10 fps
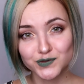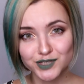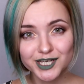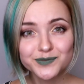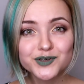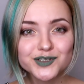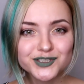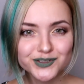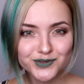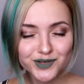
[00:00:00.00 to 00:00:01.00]
Today I'm going
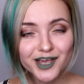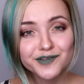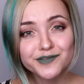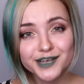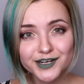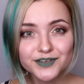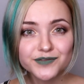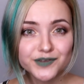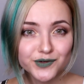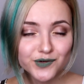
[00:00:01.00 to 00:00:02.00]
to do a wig
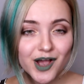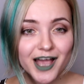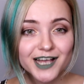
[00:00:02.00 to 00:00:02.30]
review